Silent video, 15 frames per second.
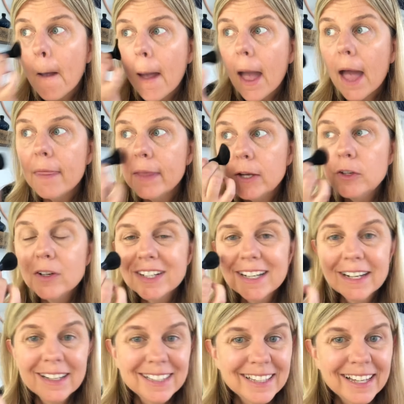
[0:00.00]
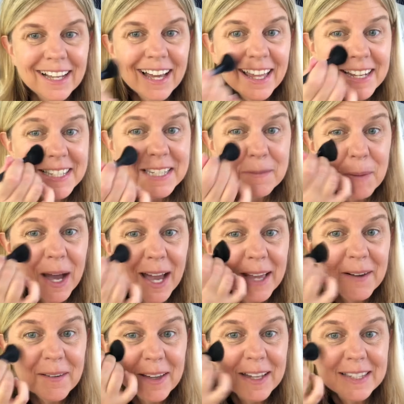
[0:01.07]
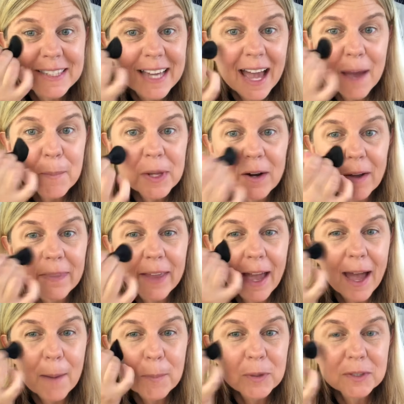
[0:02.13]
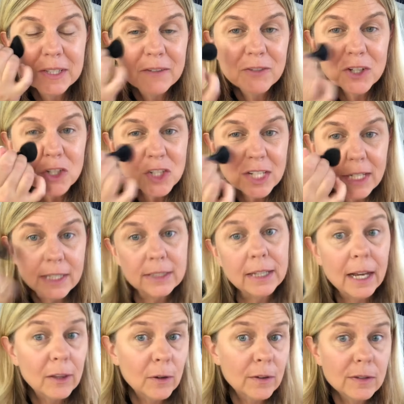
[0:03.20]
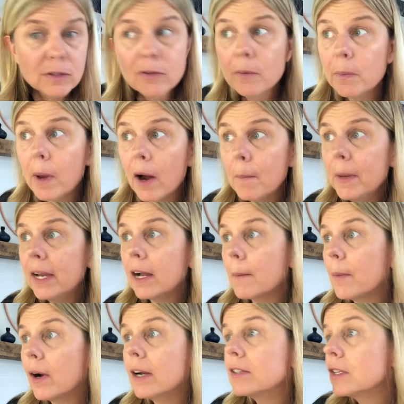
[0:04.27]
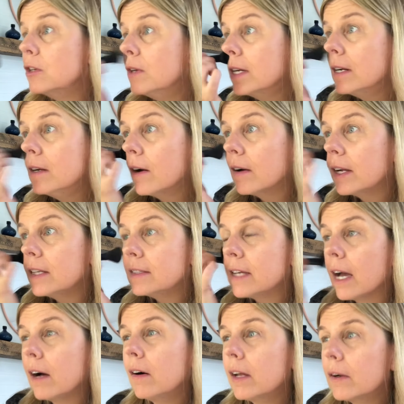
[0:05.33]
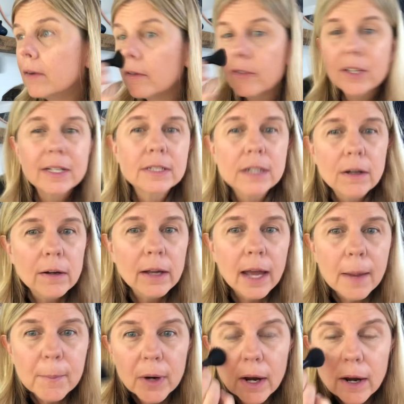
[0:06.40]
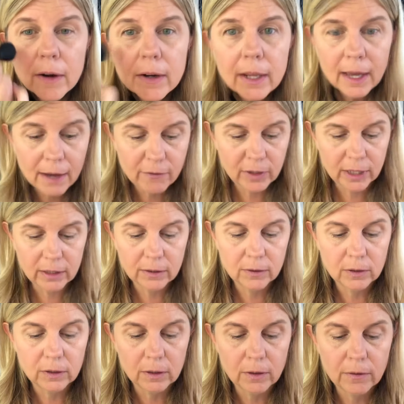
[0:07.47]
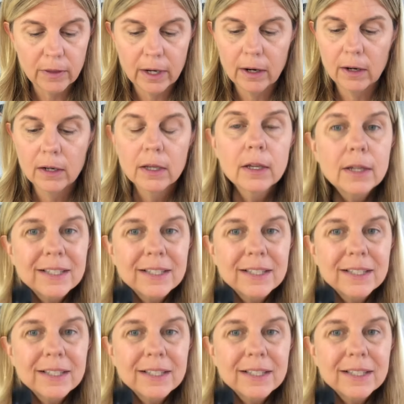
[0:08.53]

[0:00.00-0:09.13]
And then you're gonna like kind of smile and dab it on the apples of your cheeks. I learned this from our makeup artist, and you can already tell, I don't know if you can tell on camera, I already have like a little glow there.